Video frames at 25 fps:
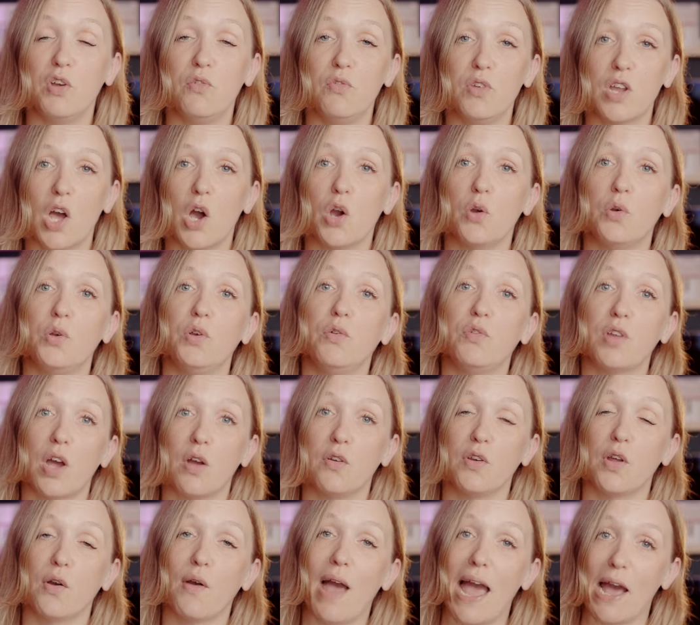you know you
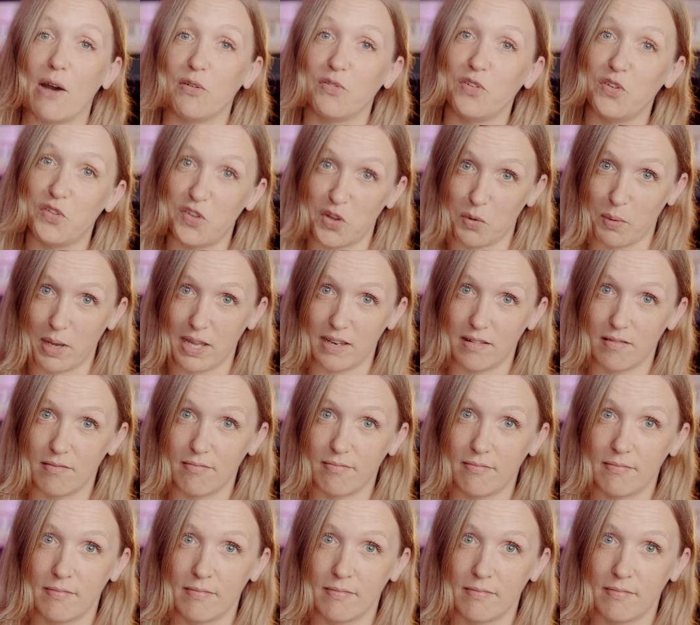don't know how to do it.